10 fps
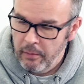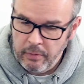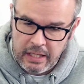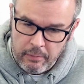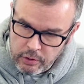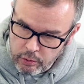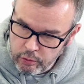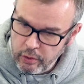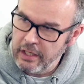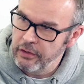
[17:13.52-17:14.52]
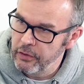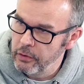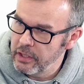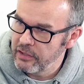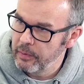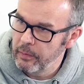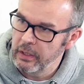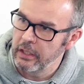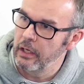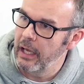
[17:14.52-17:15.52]
And we saw great enthusiasm. People, we
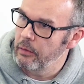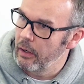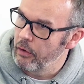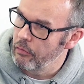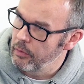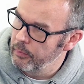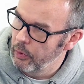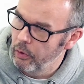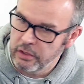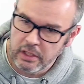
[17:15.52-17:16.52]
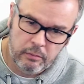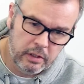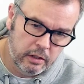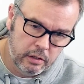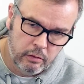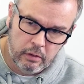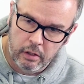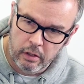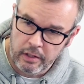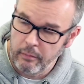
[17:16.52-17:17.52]
can now do our own reporting. We can do
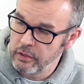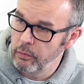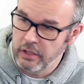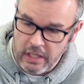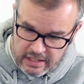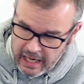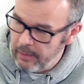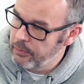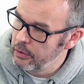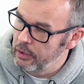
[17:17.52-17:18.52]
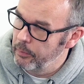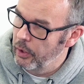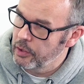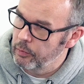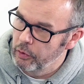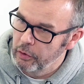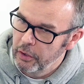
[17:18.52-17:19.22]
a lot of that, which is absolutely possible.